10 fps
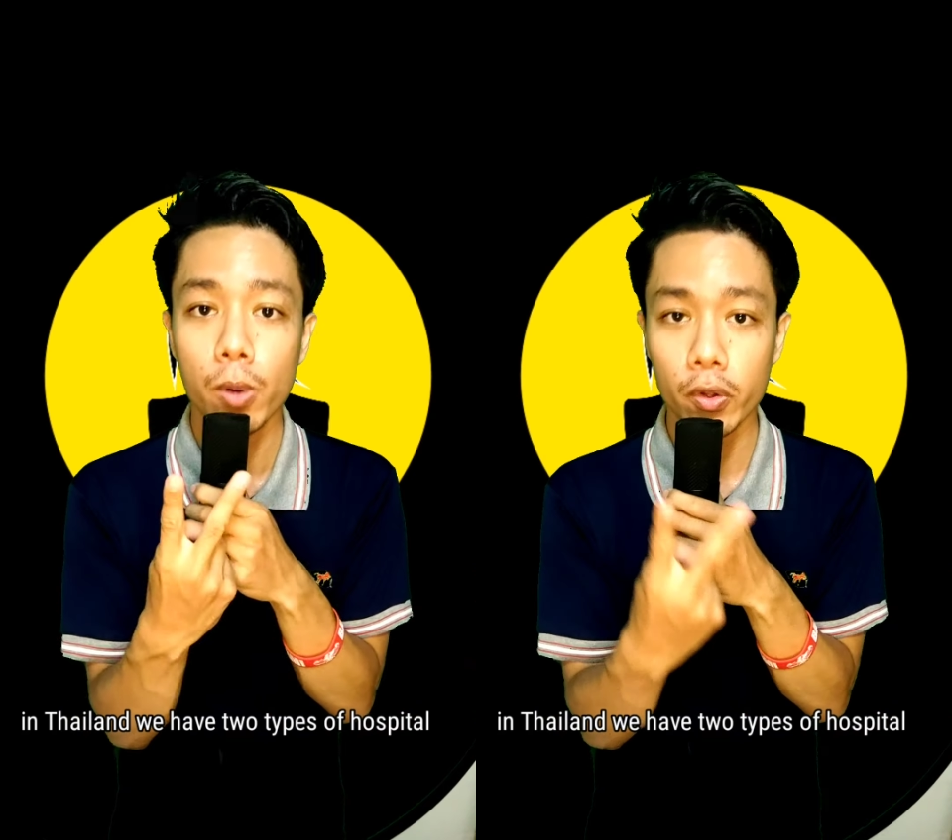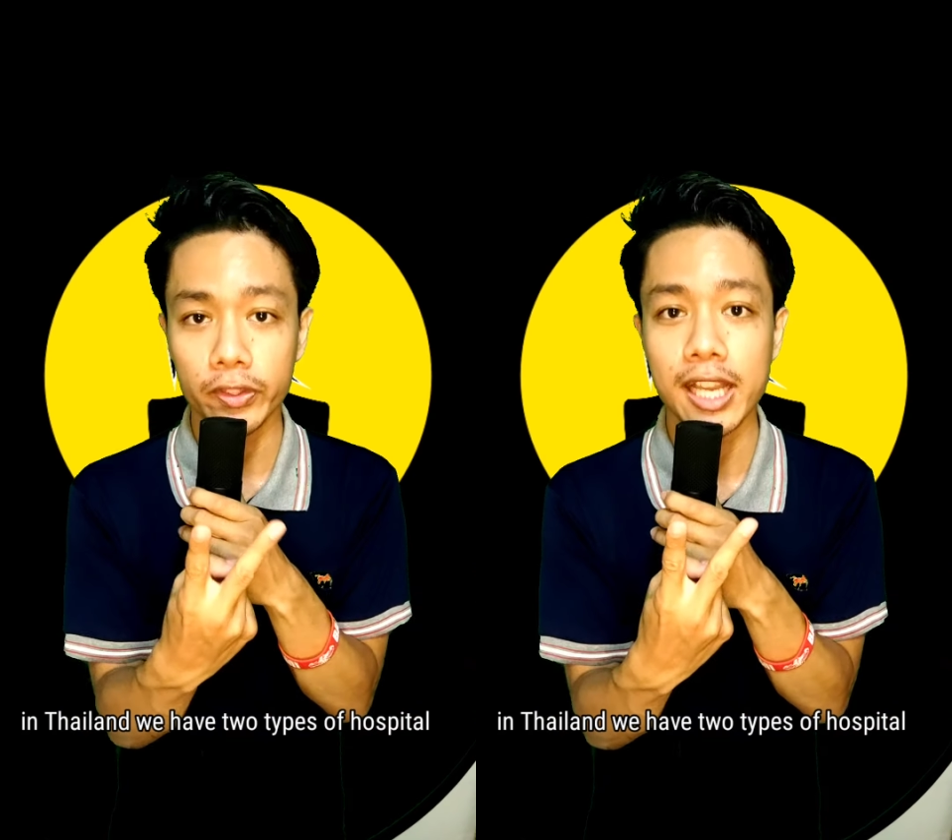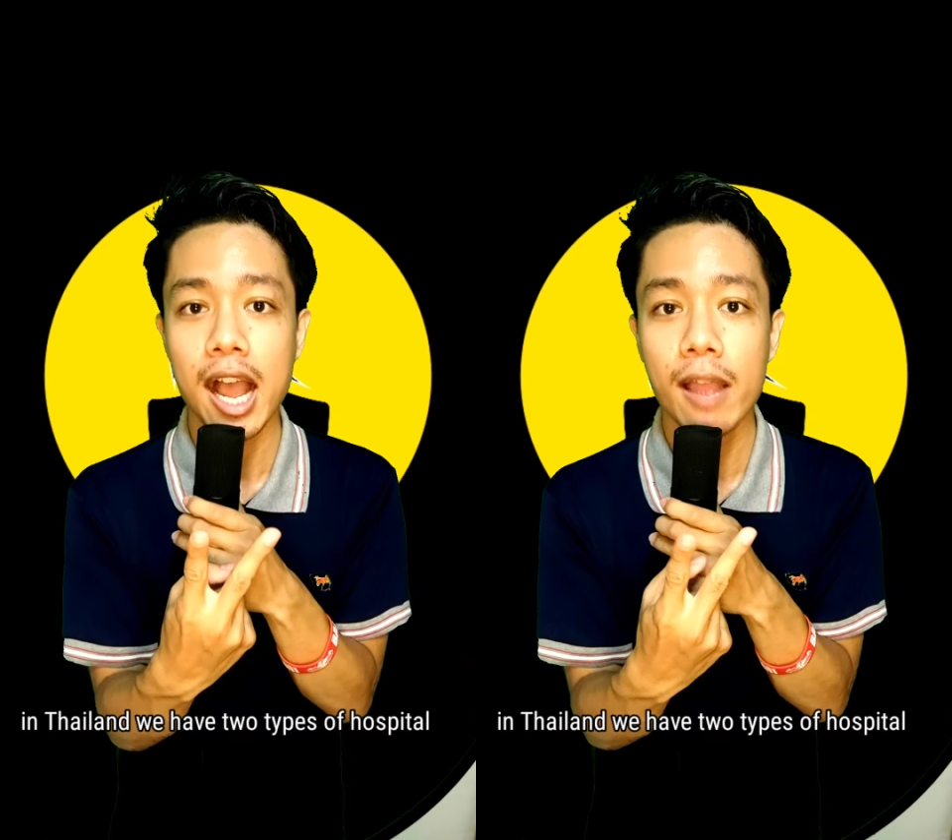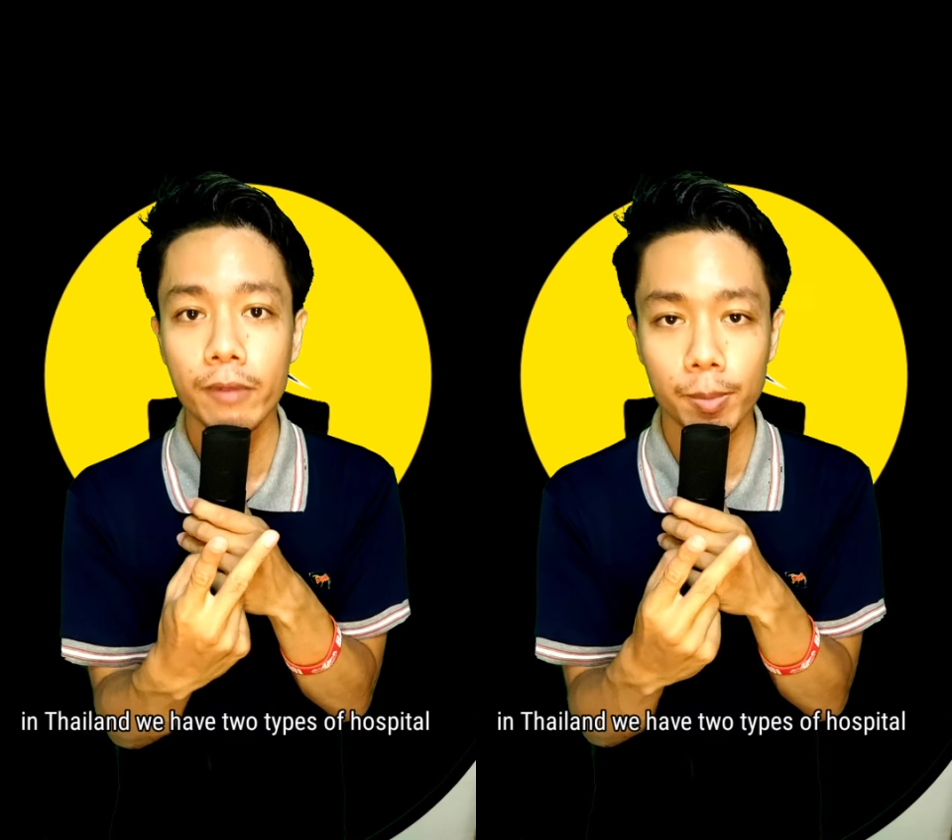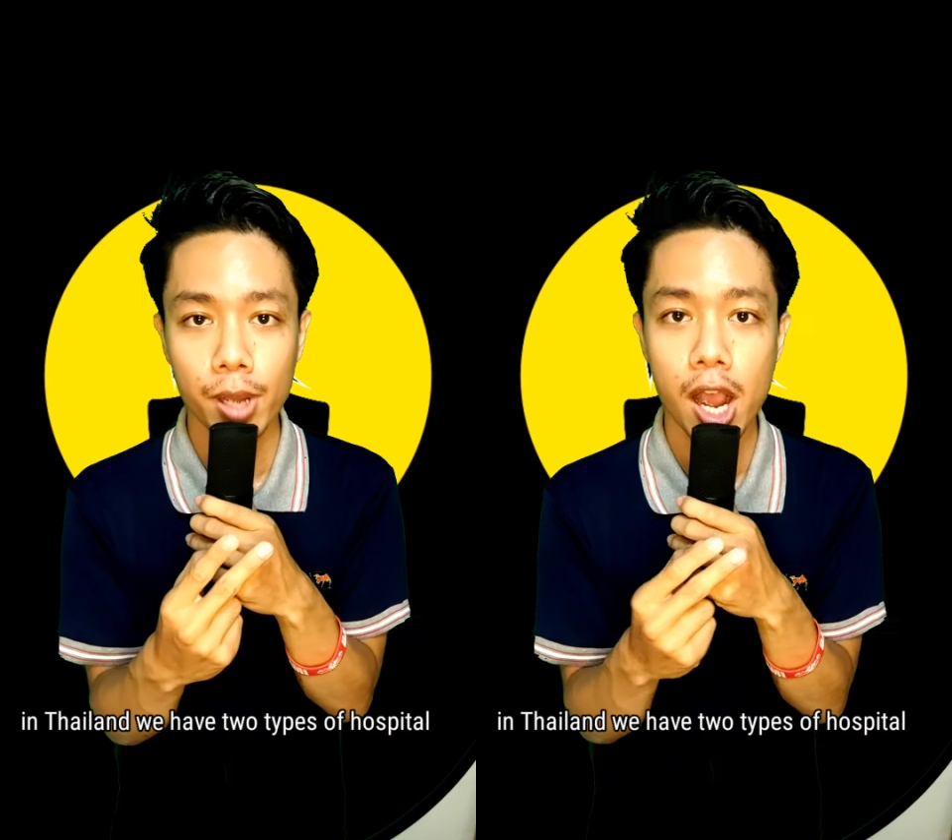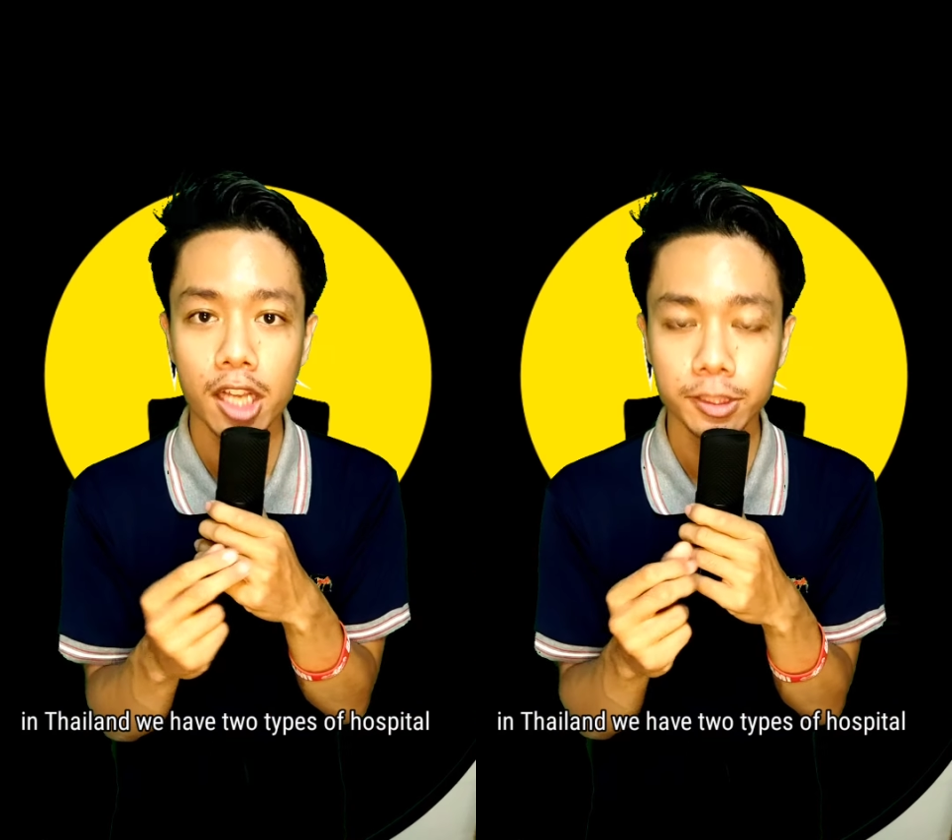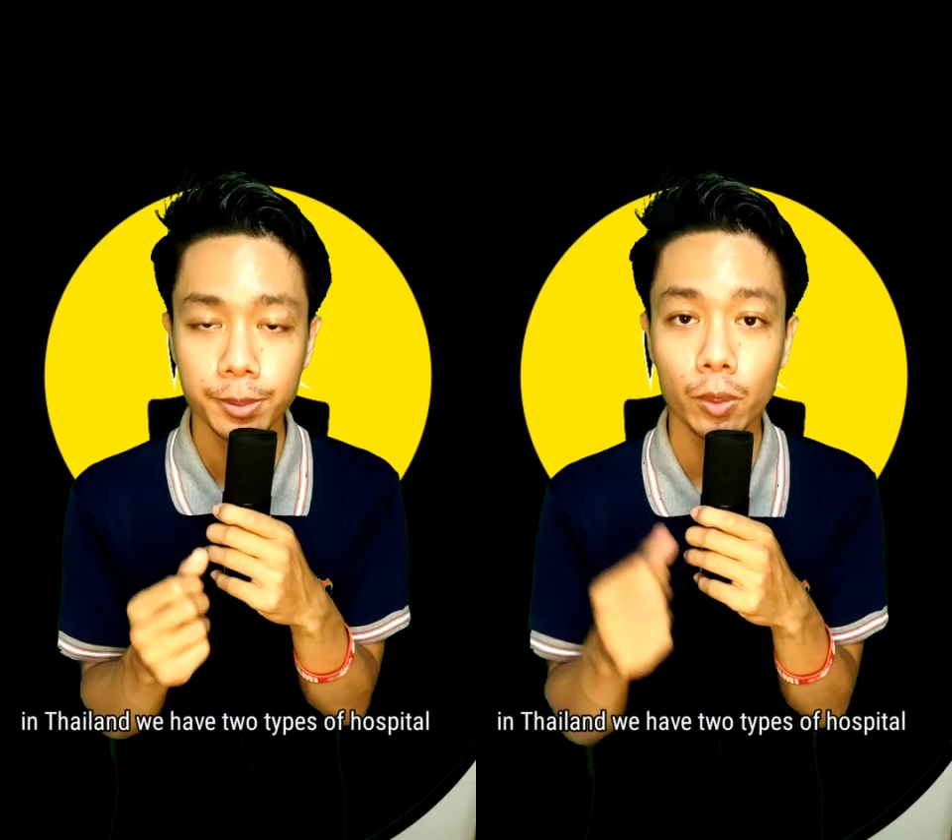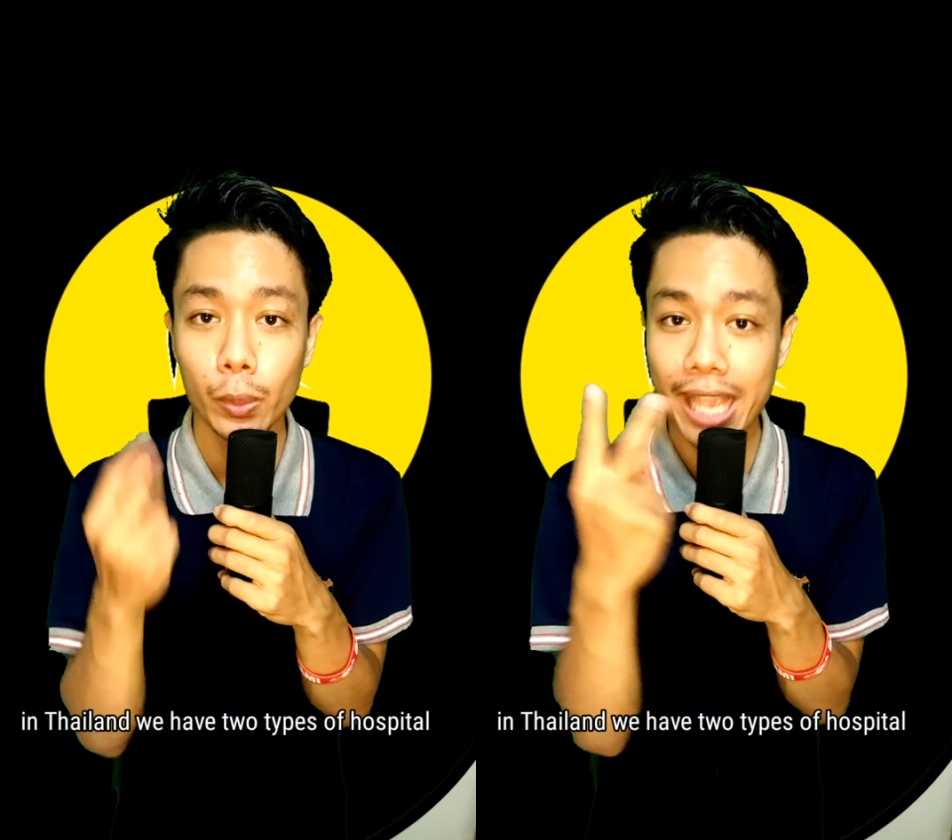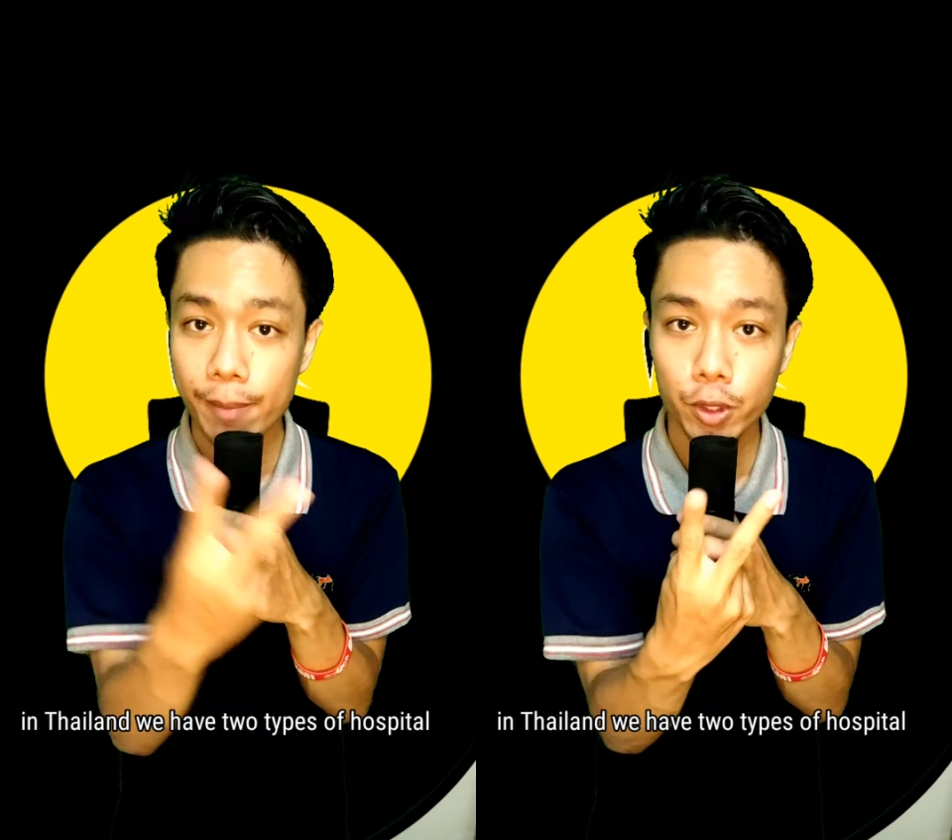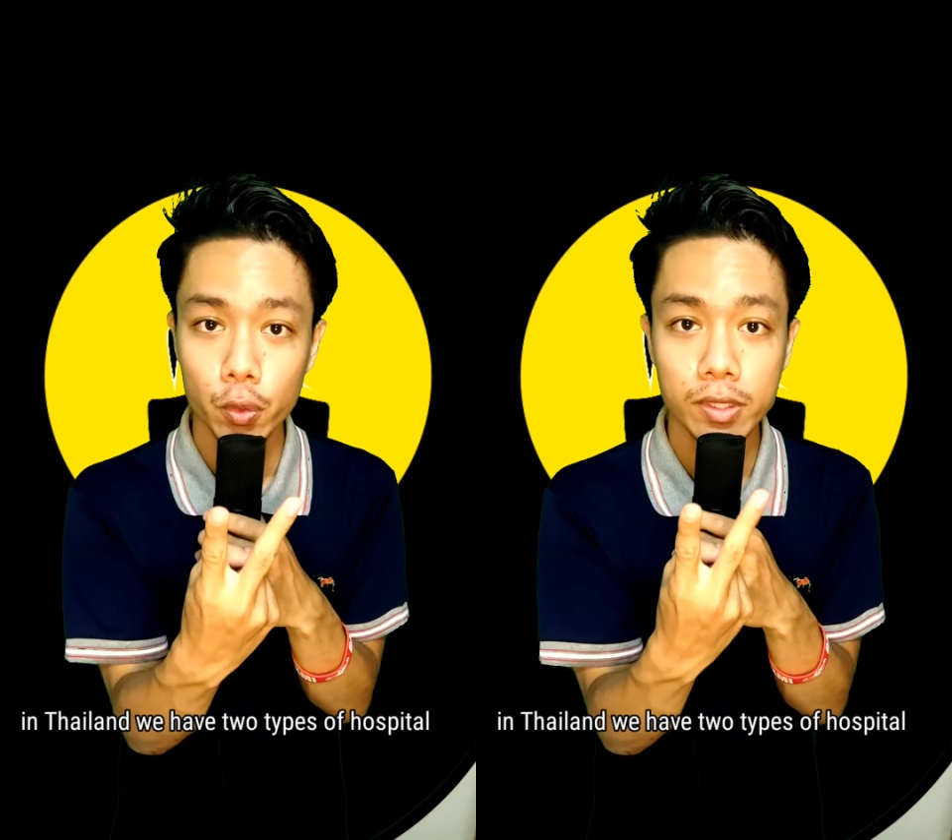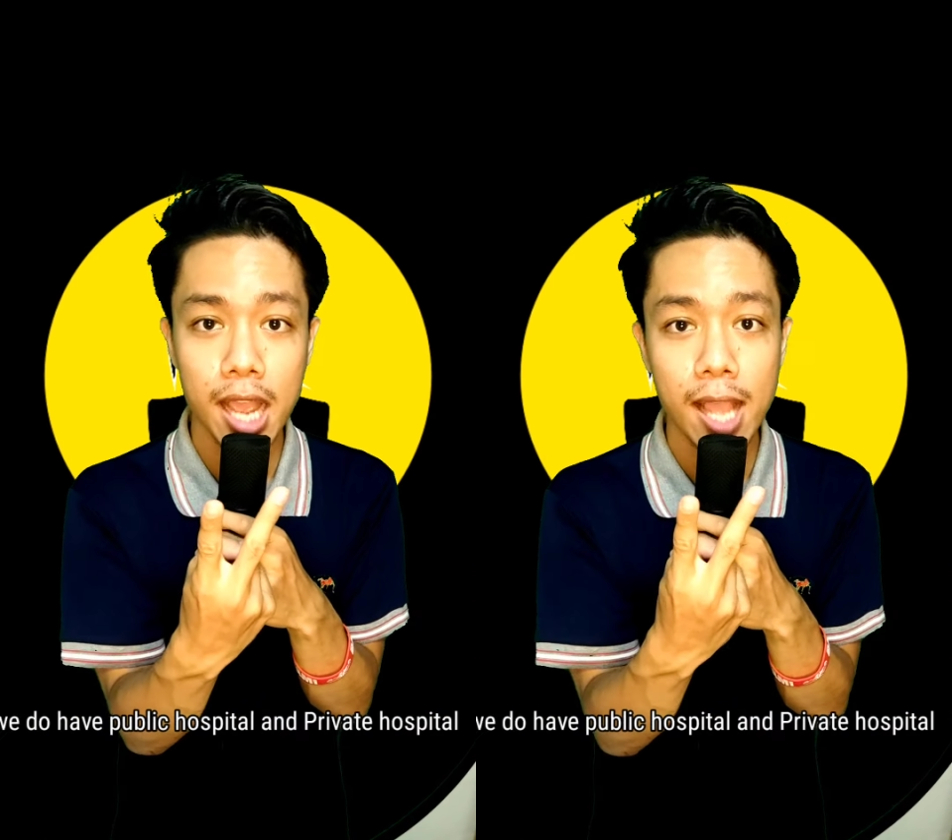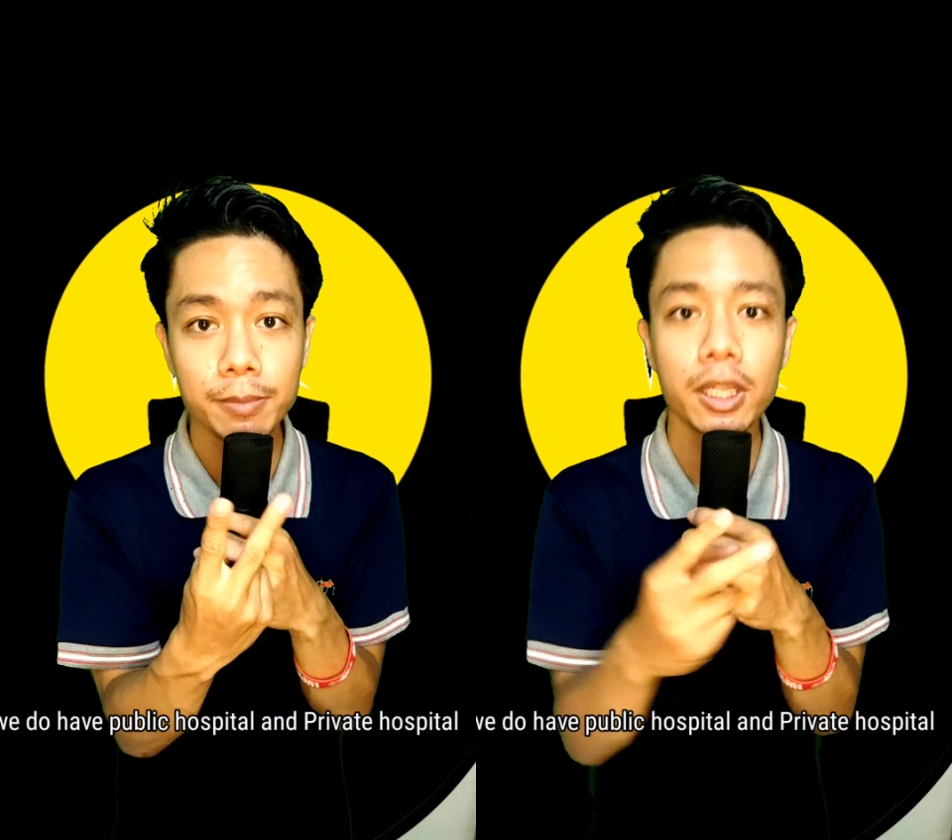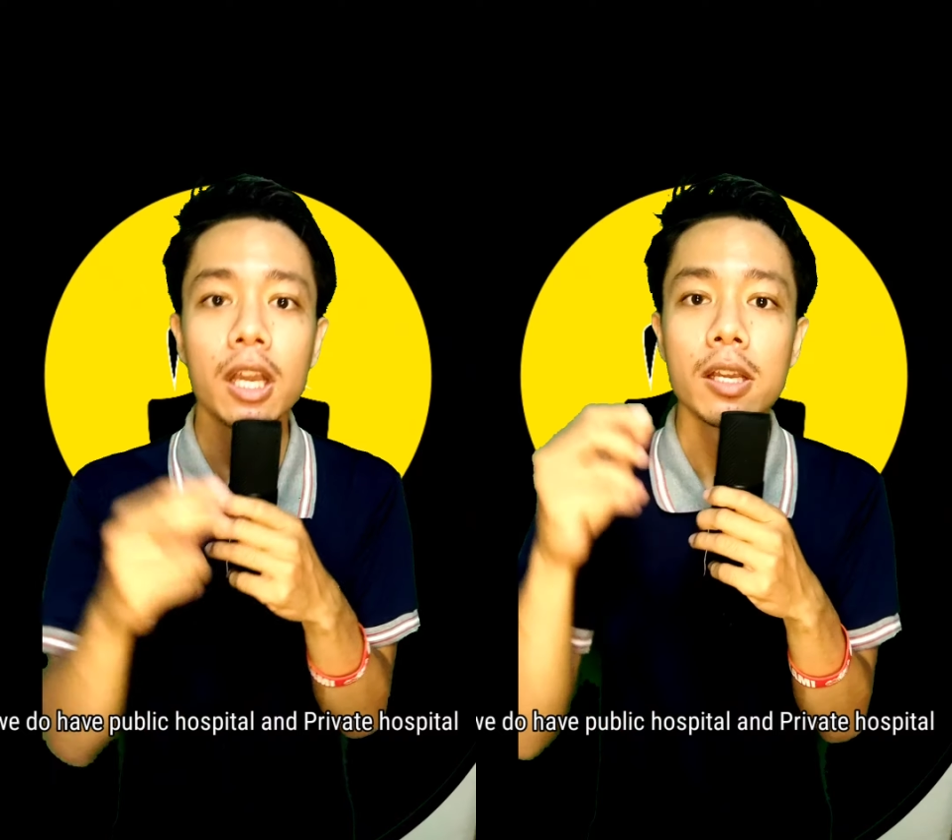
both type of hospital. We have two types.